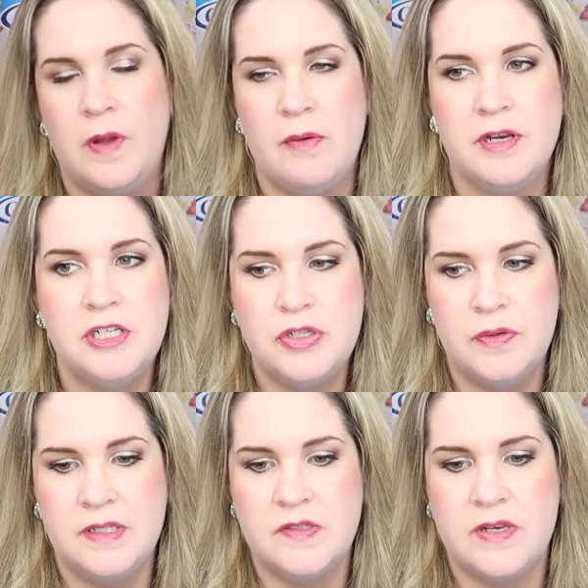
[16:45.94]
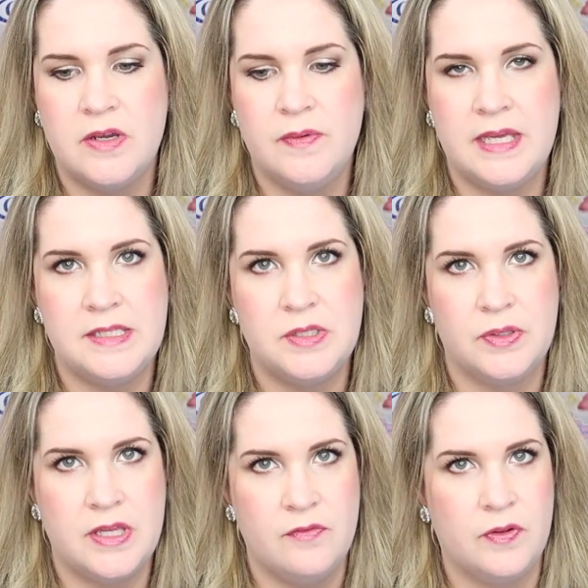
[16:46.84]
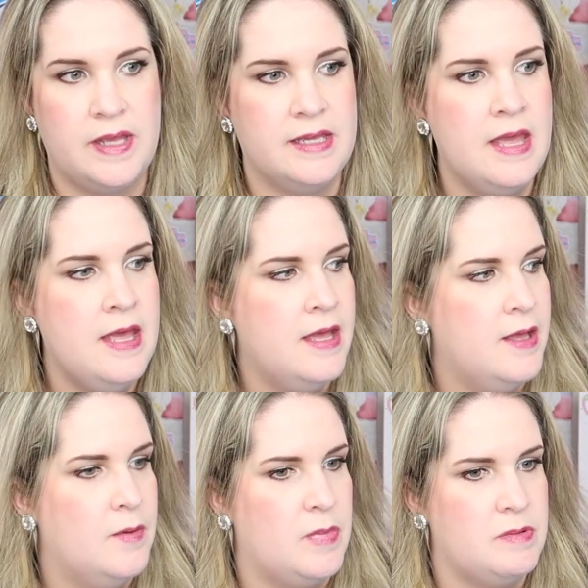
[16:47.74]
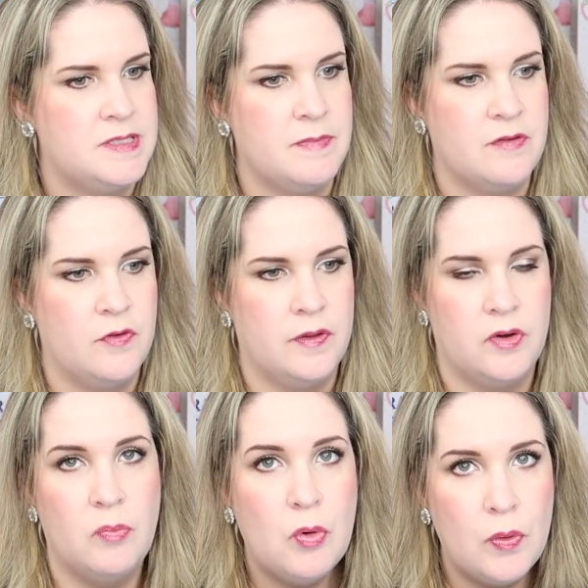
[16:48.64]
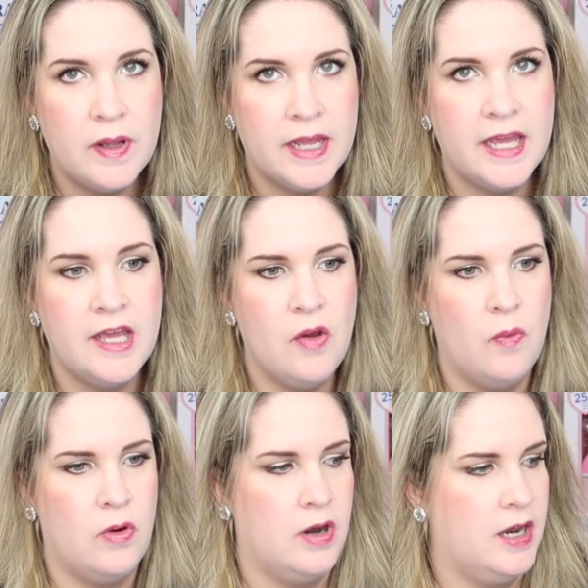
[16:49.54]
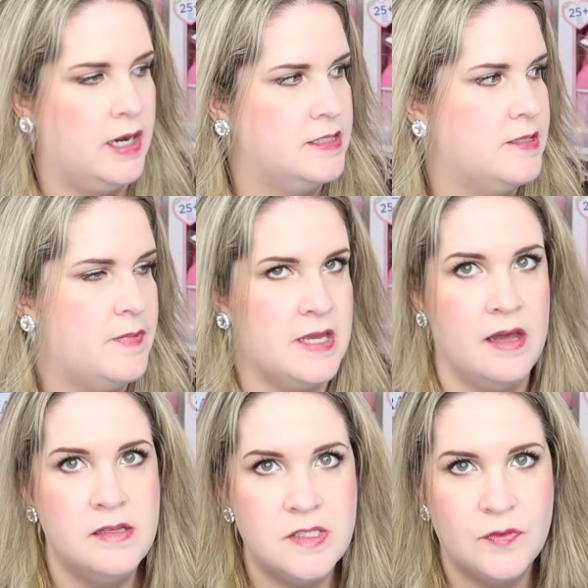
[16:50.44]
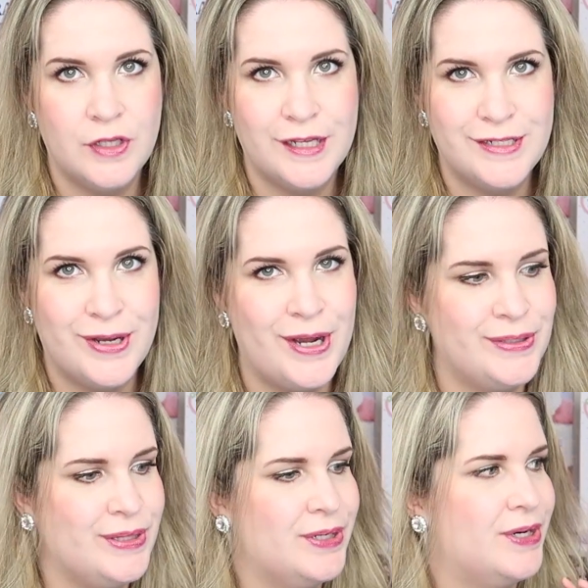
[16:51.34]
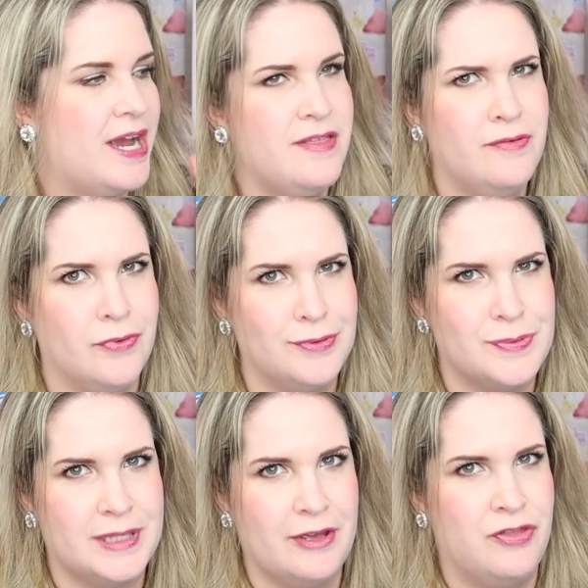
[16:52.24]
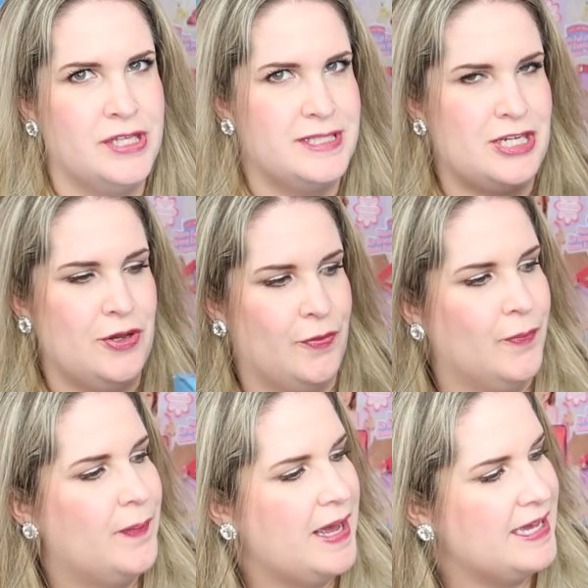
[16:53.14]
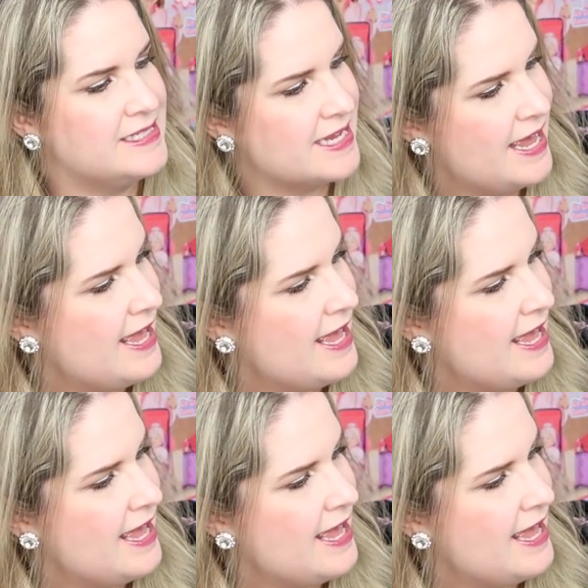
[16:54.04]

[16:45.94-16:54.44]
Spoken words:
I wanted to show in this video in case you're looking for like maybe something for a little boy or something else for like a toddler. I think Rose would love this too, but